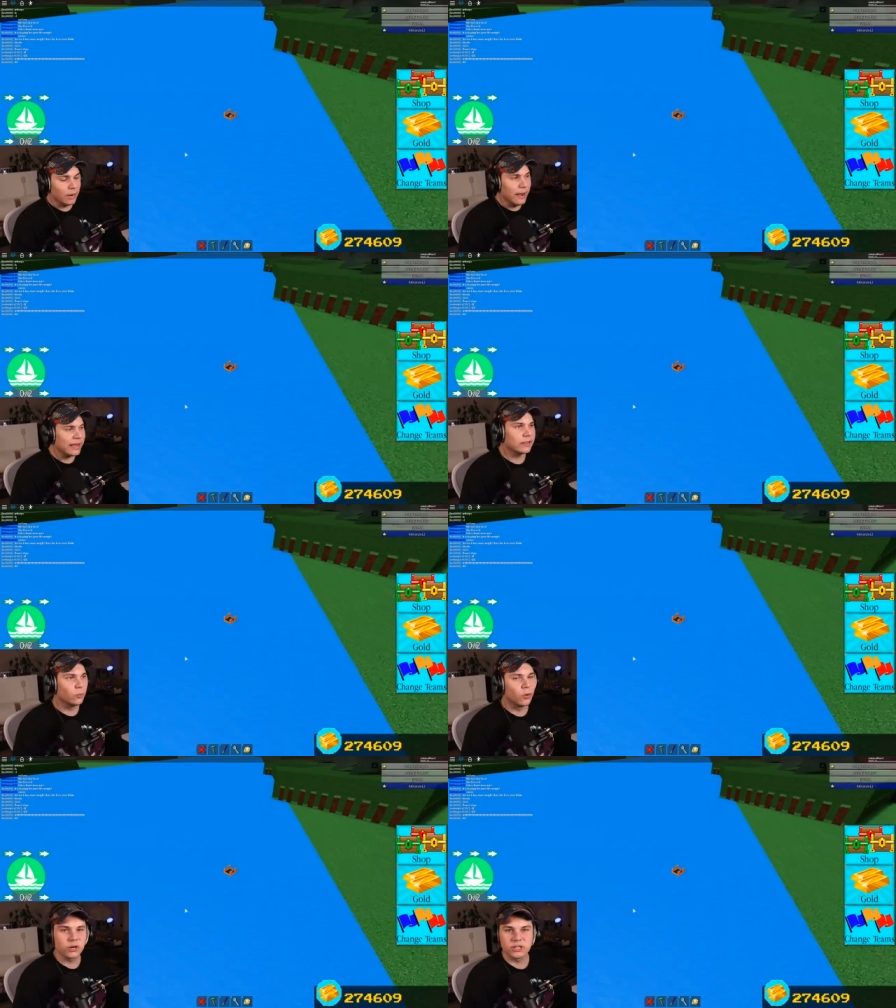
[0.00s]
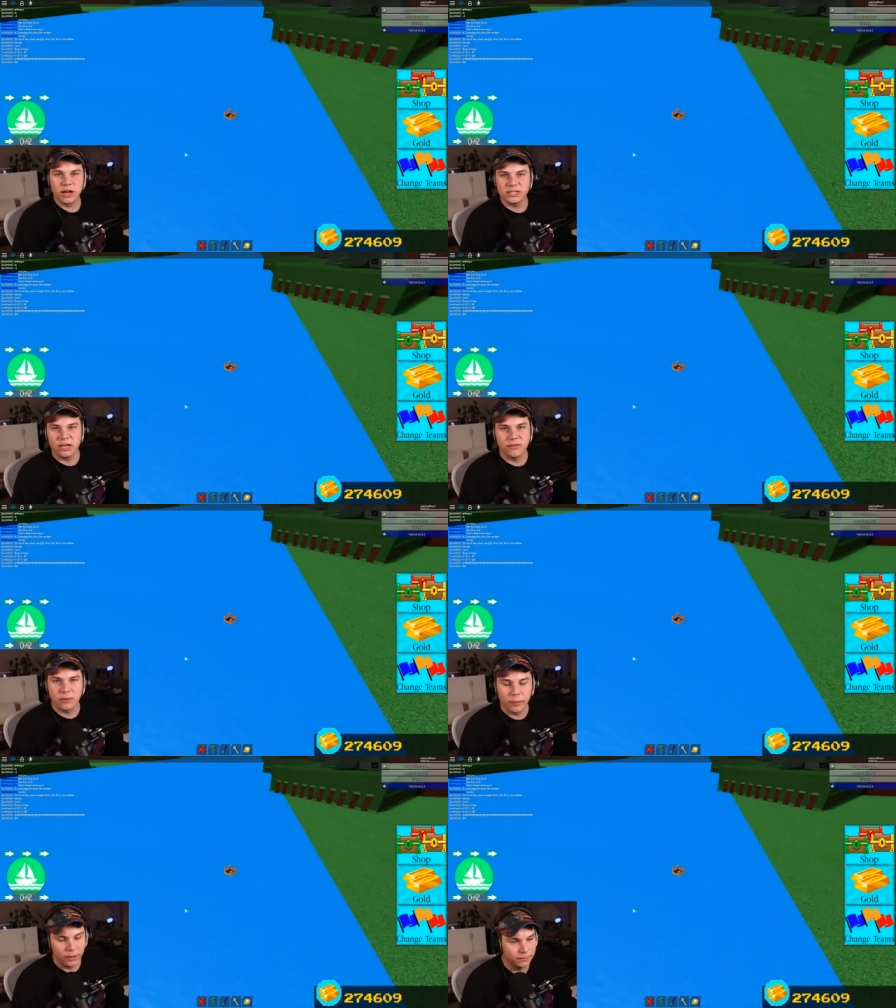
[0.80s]
Why do I get the worst launch out of
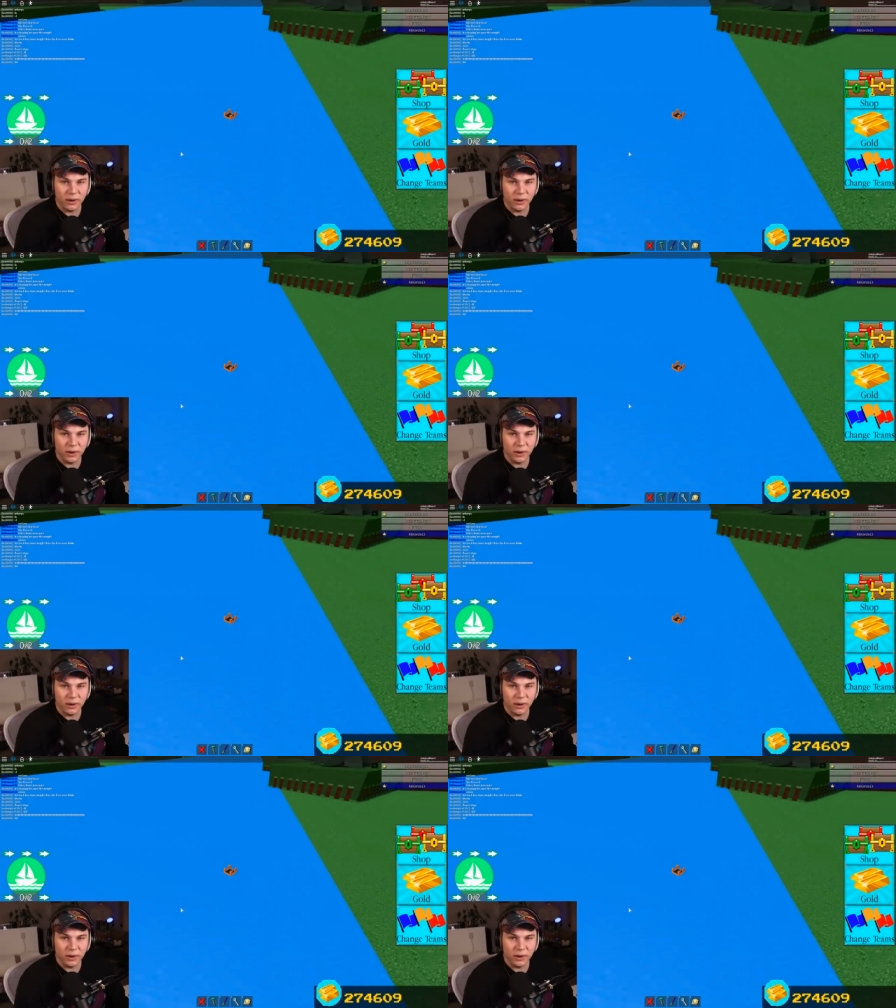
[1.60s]
everyone?